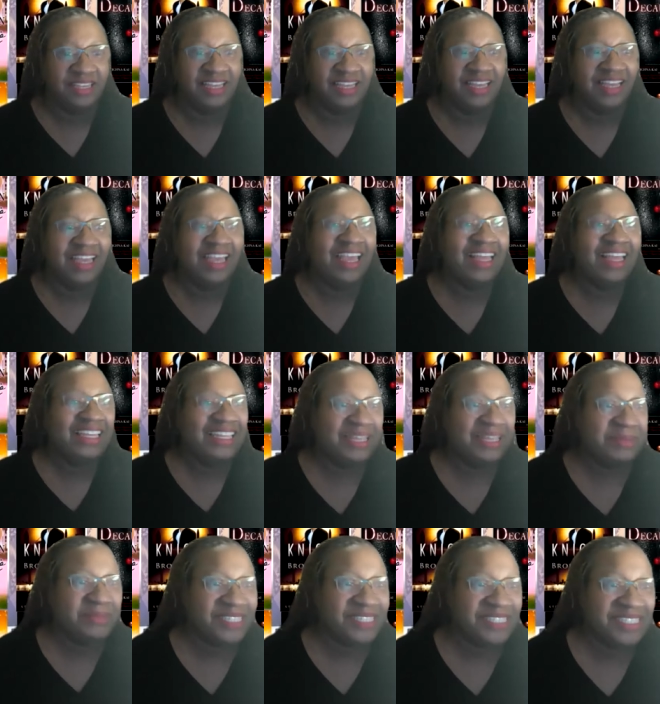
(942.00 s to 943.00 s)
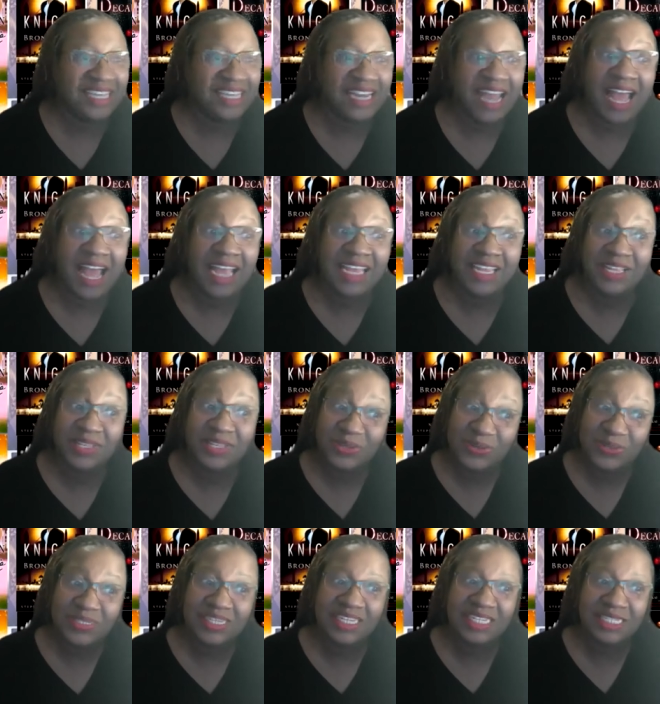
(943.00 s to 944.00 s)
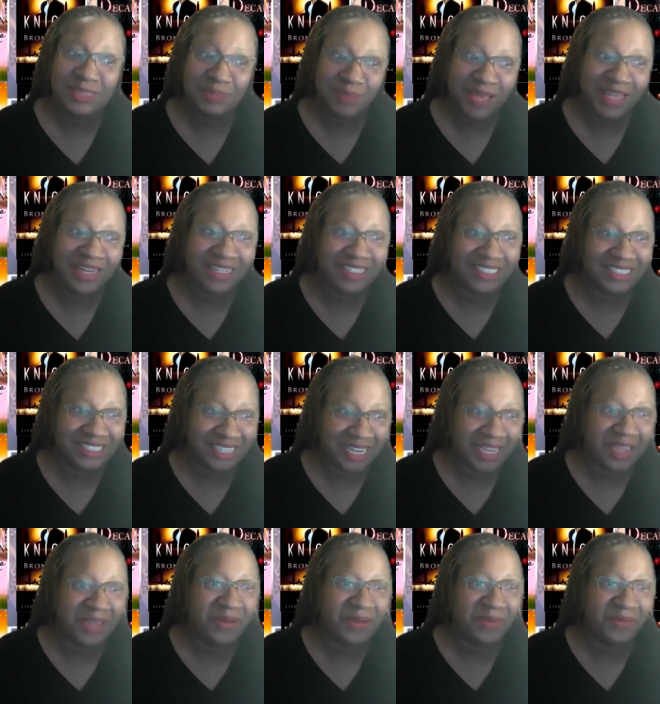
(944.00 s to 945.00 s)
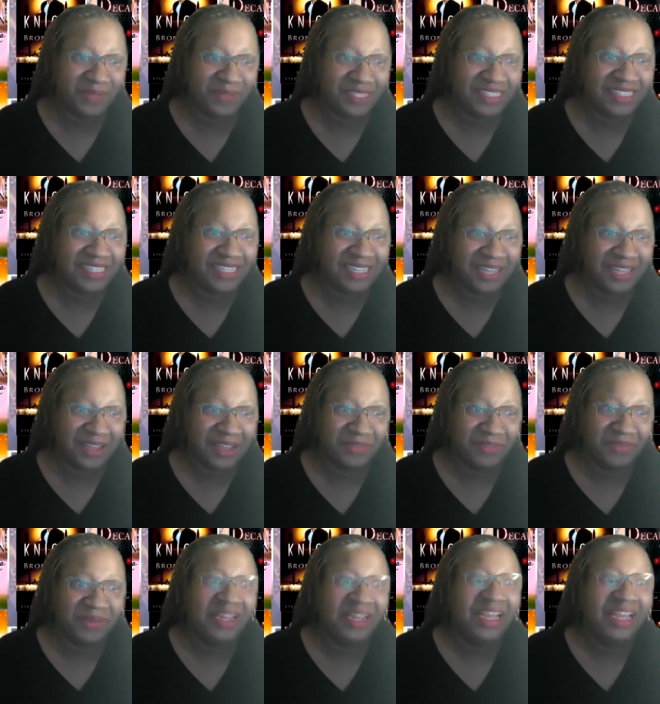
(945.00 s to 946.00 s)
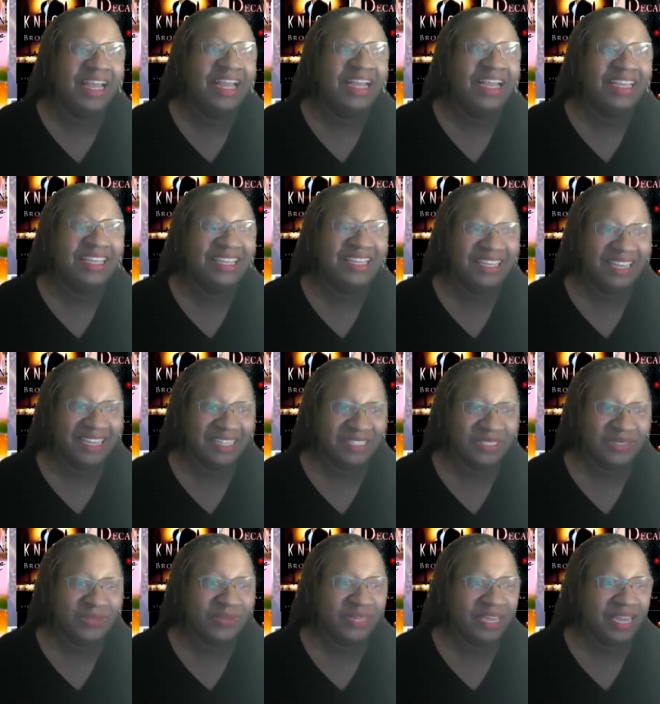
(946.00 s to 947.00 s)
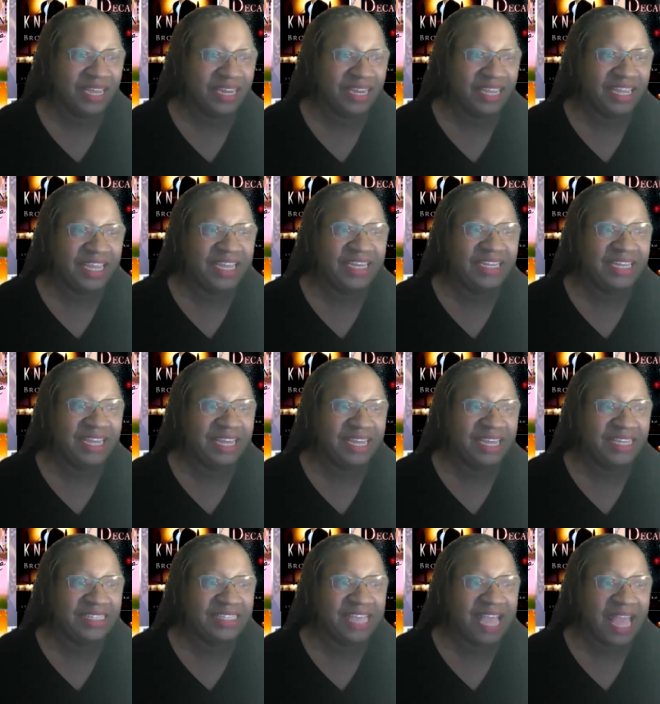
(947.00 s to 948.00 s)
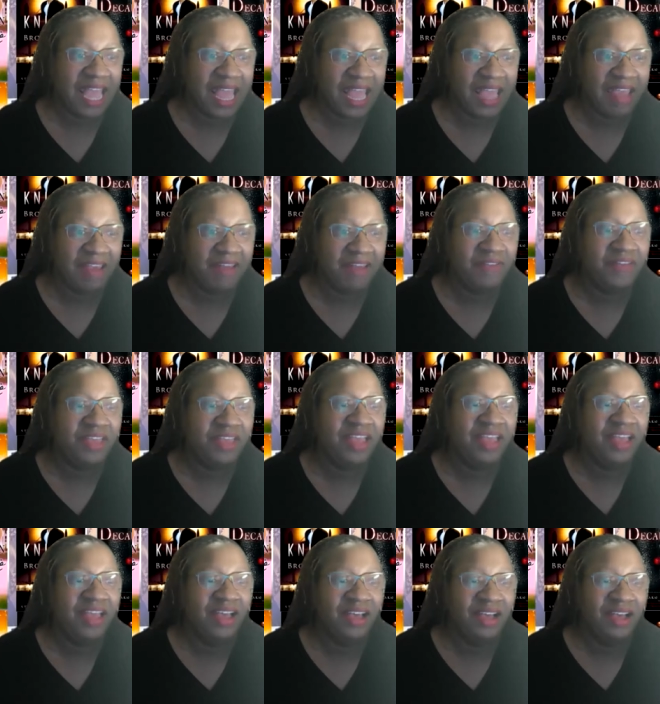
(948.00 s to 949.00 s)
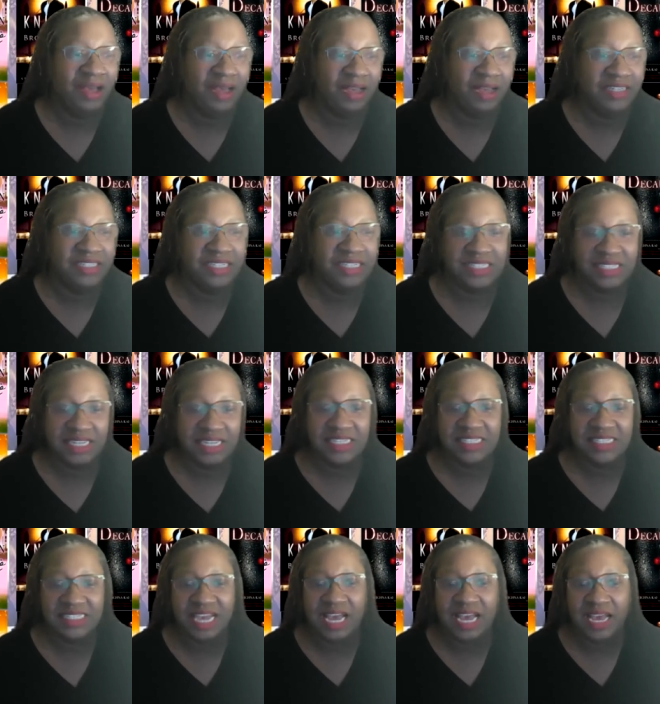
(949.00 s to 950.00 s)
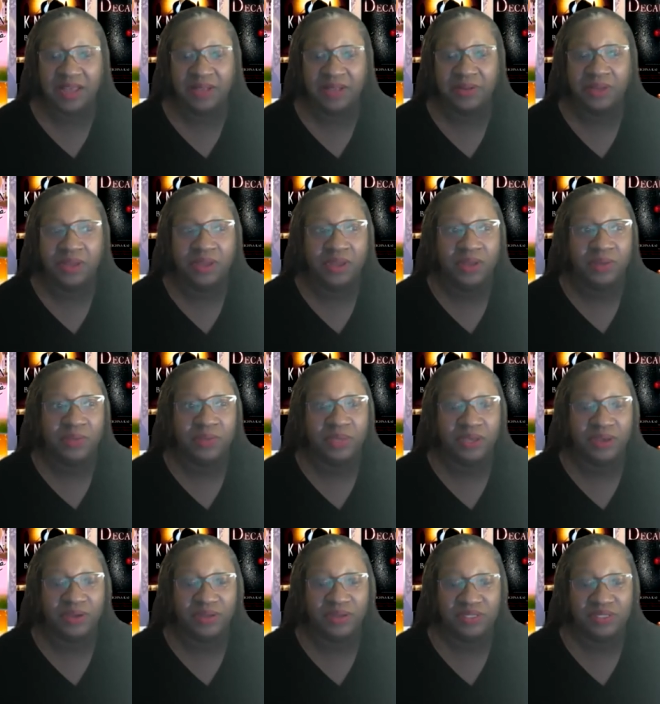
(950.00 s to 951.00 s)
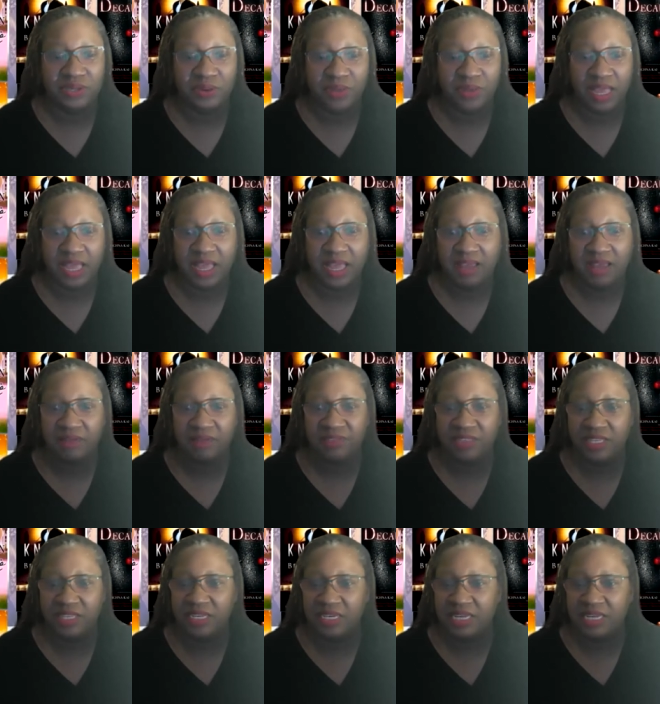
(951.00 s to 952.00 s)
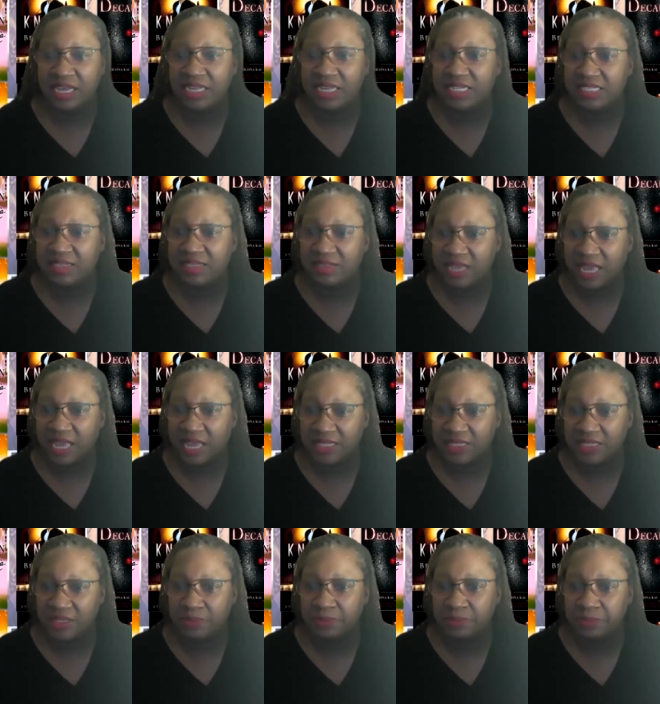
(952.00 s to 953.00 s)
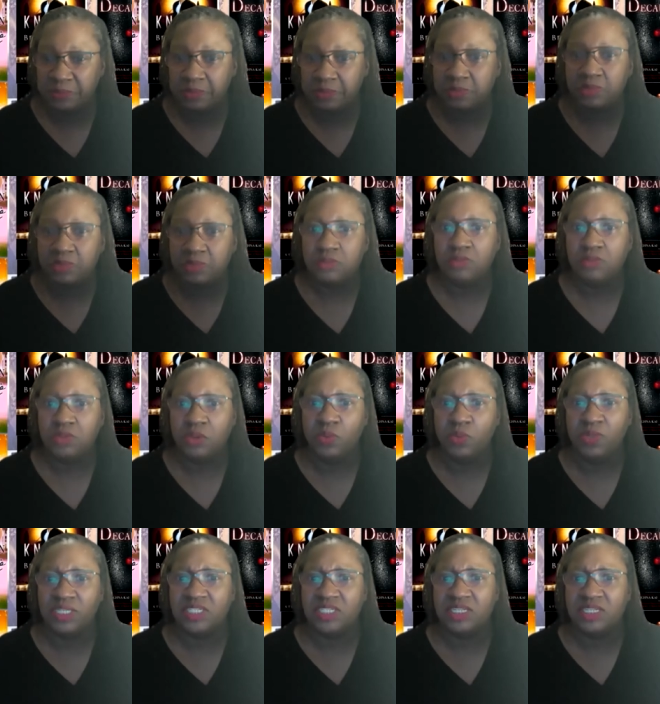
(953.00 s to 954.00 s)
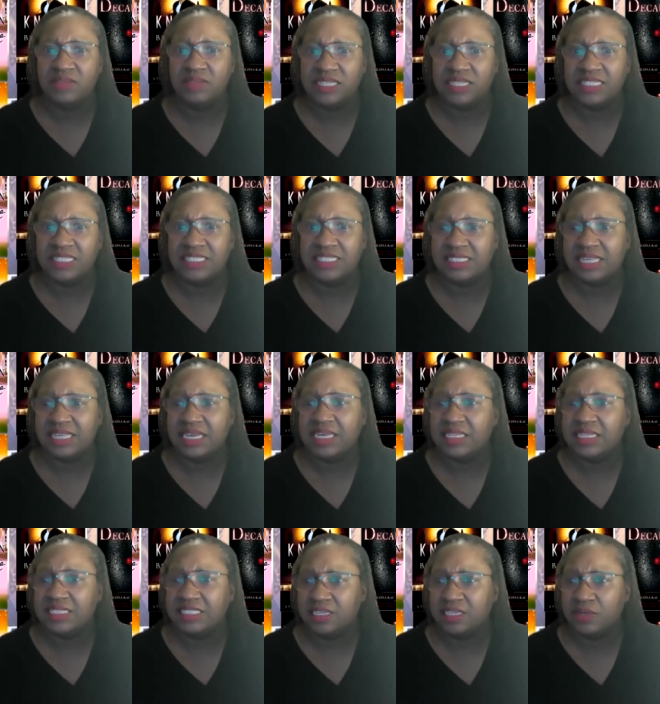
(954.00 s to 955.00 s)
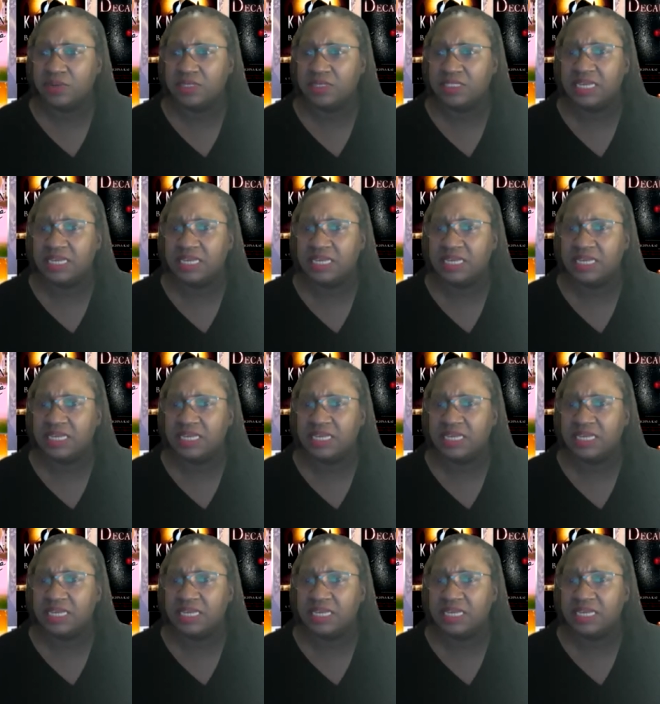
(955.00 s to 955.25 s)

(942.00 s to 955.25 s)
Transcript: Helen Gibson said, I can usually spot a J.L. Woodson cover. Yes, you can. He does have uh, a distinct style. We also have the Knights of the Castle, was the second series